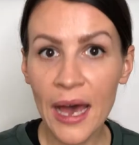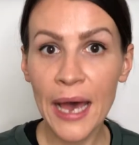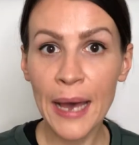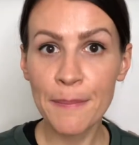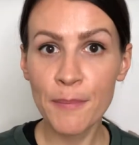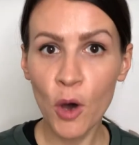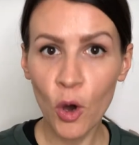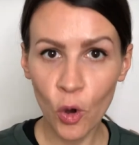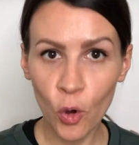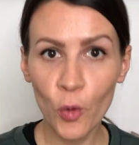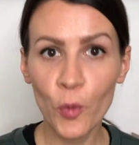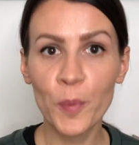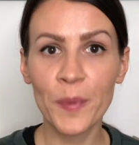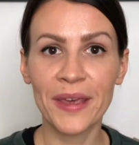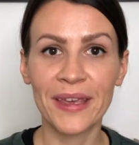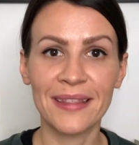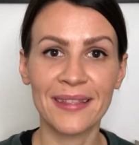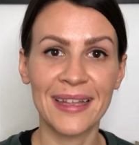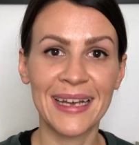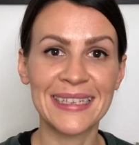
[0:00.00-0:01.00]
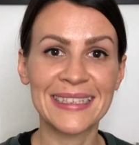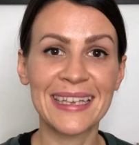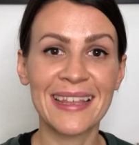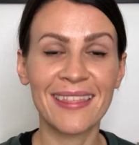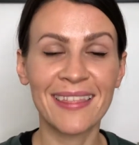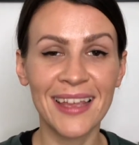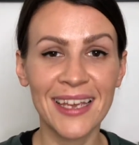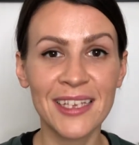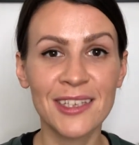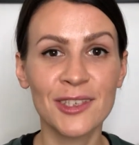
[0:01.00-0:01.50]
I'm hoping
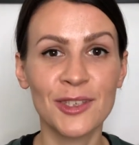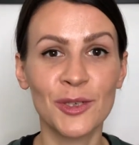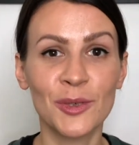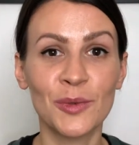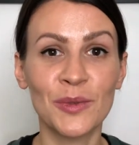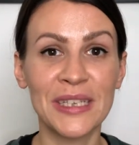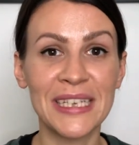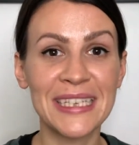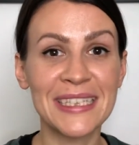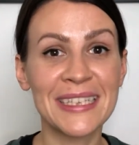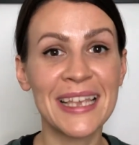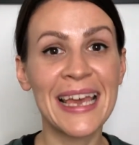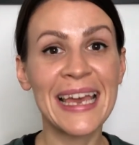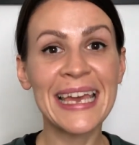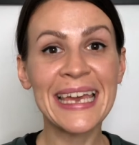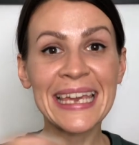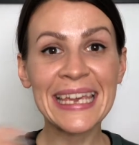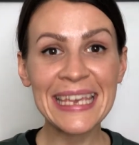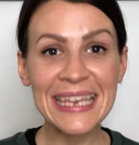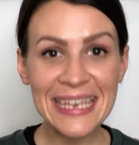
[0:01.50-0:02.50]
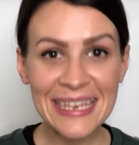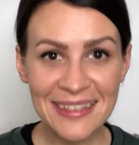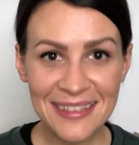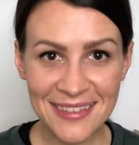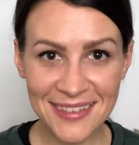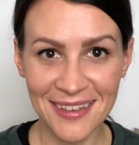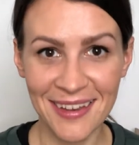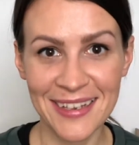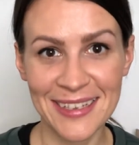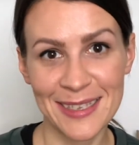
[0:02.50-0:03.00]
that thanks to these
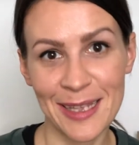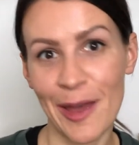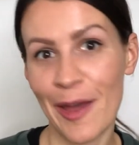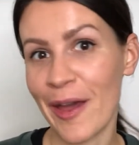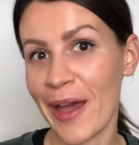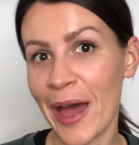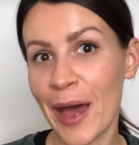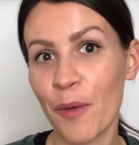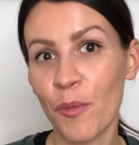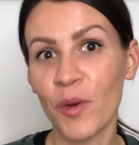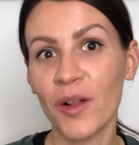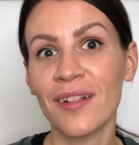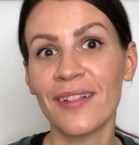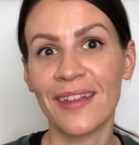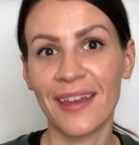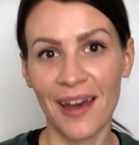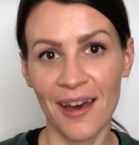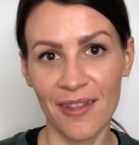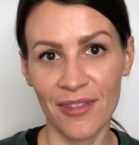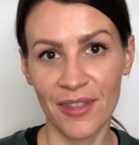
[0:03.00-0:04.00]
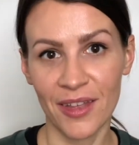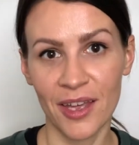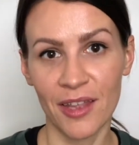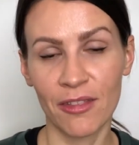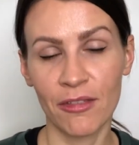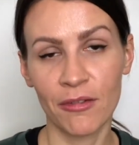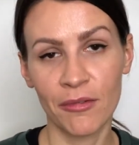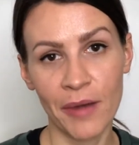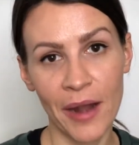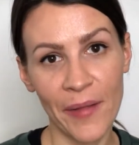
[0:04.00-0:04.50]
insights I, I, will gather
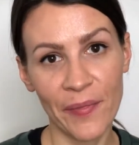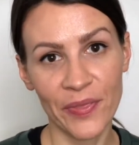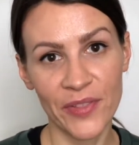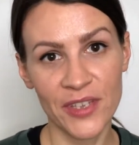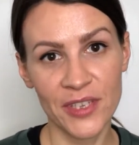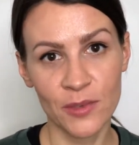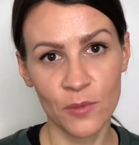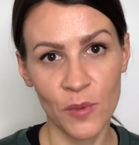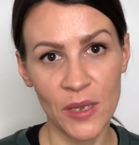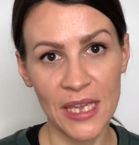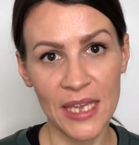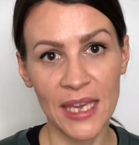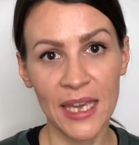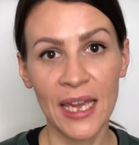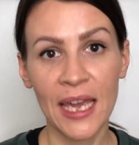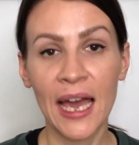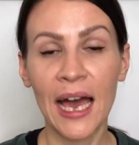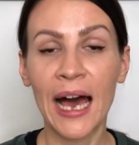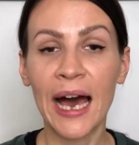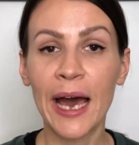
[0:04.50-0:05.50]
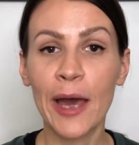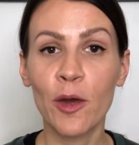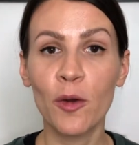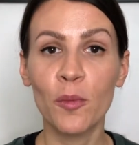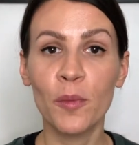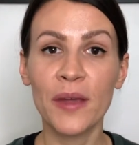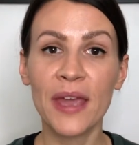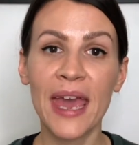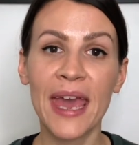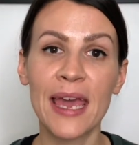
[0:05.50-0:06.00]
throughout this week, I will
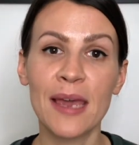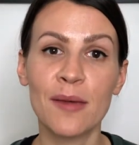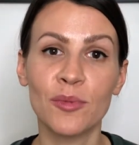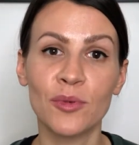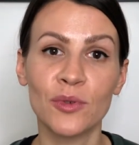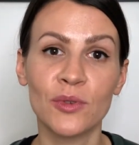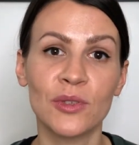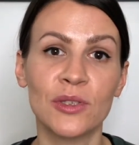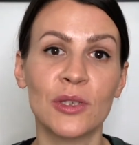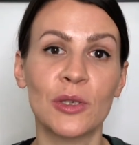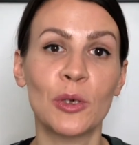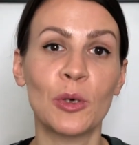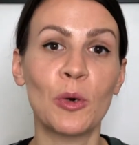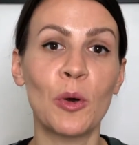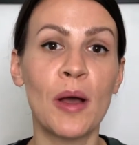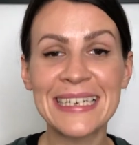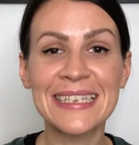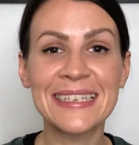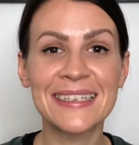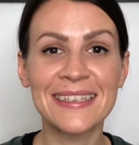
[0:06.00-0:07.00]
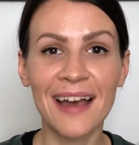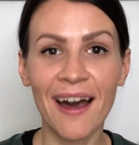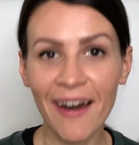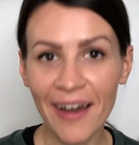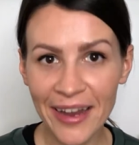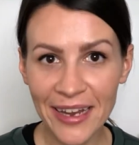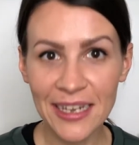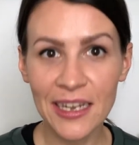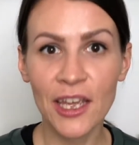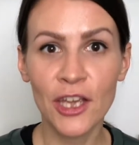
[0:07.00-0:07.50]
be able to
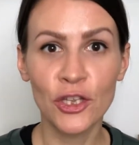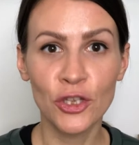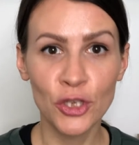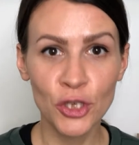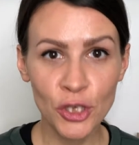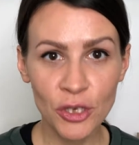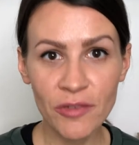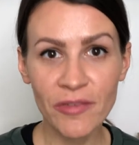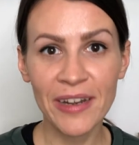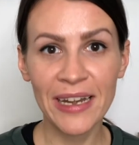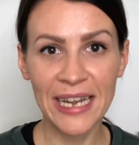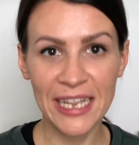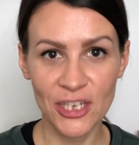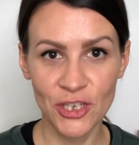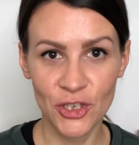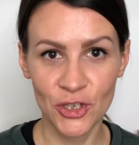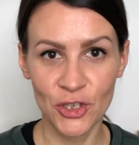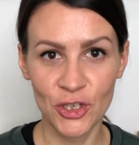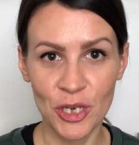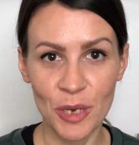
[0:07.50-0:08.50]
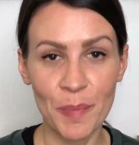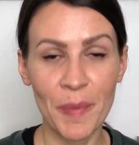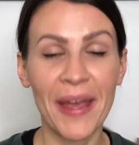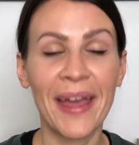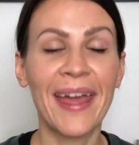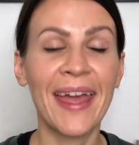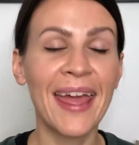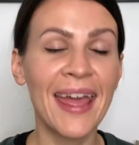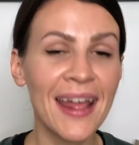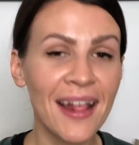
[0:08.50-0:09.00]
design a new relationship, a
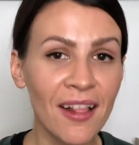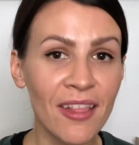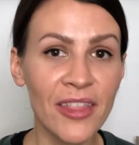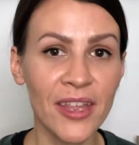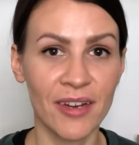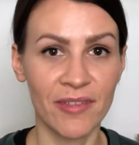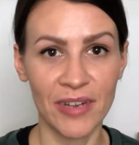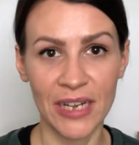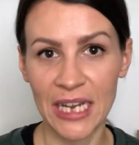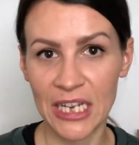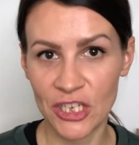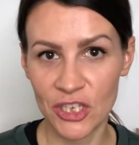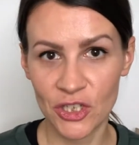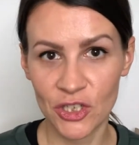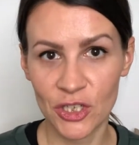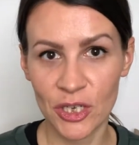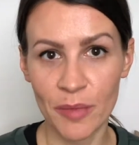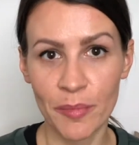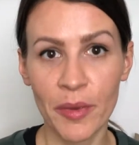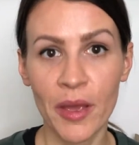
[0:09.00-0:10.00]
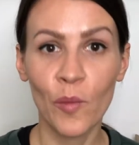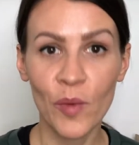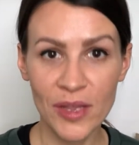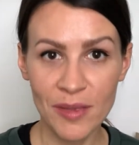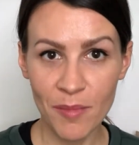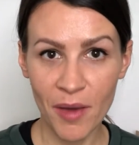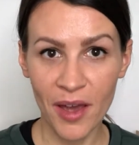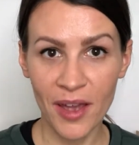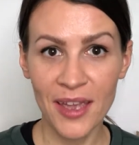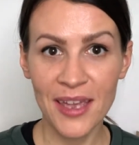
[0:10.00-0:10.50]
healthier relationship with
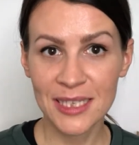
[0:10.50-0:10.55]
my